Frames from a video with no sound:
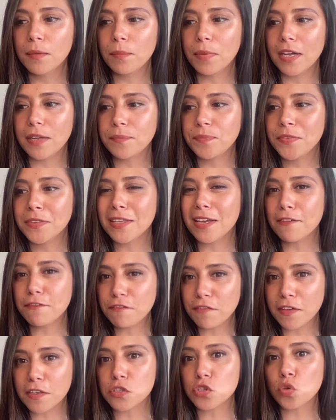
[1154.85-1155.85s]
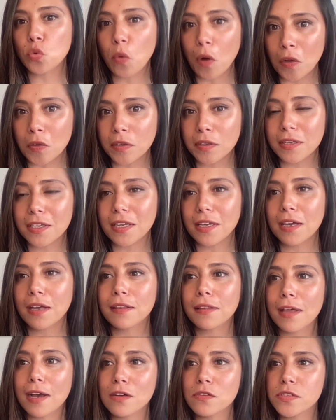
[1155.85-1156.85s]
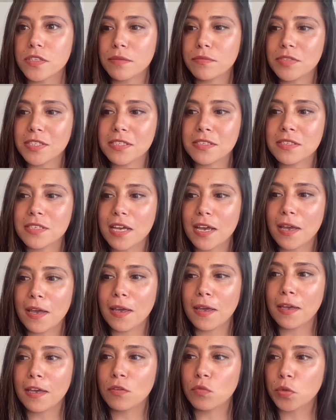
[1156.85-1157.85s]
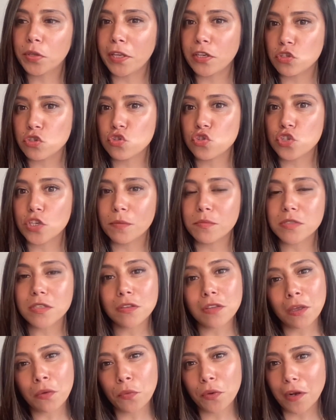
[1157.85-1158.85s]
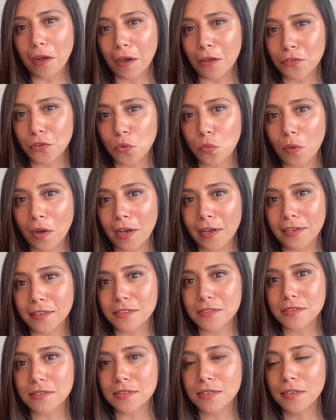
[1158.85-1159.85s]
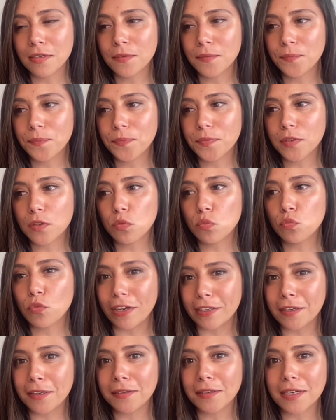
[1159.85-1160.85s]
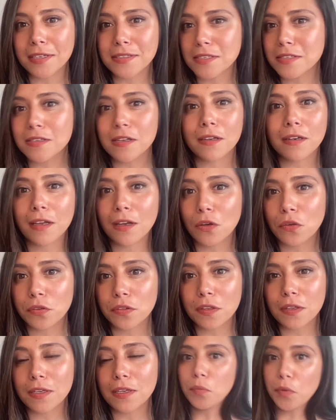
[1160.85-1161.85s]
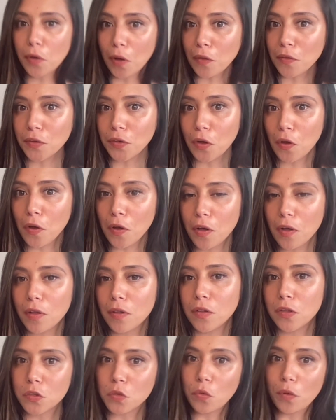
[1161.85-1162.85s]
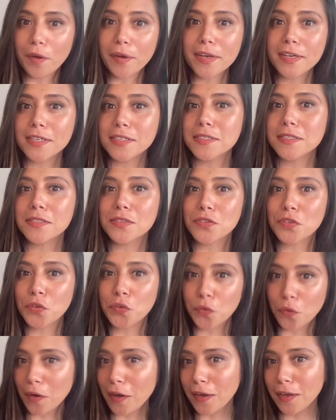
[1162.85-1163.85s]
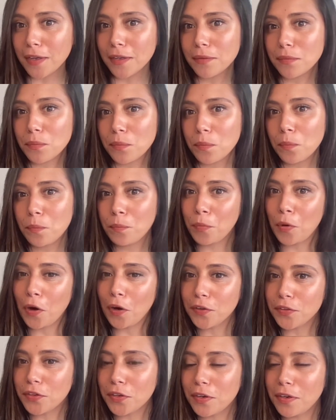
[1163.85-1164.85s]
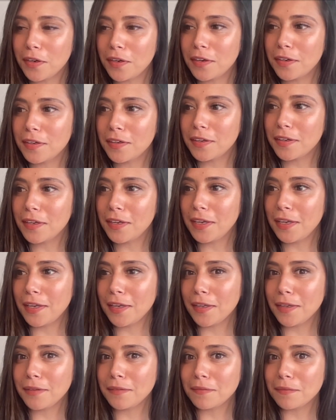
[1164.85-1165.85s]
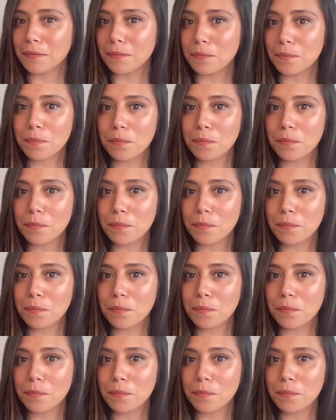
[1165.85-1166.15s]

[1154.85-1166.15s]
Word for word: But that fixed quality allows them to stay in relationships that they would otherwise recognize as unhealthy. But all in all, Aquarius is a great partner in